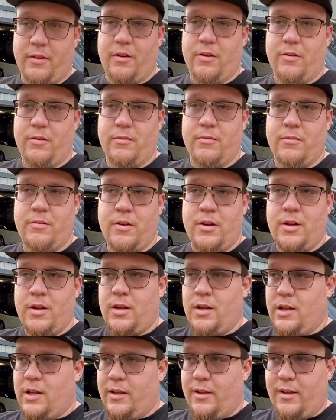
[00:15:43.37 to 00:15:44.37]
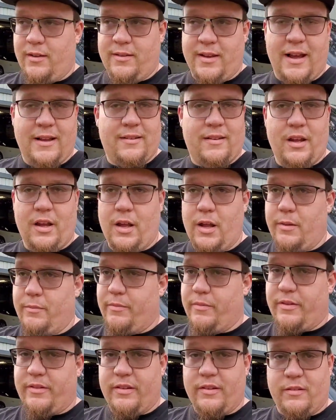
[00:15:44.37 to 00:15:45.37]
So the exact
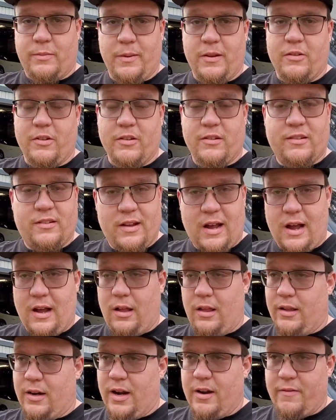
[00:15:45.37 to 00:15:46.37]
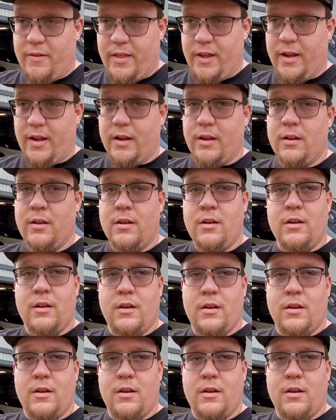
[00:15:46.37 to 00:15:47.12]
same suspension style and everything.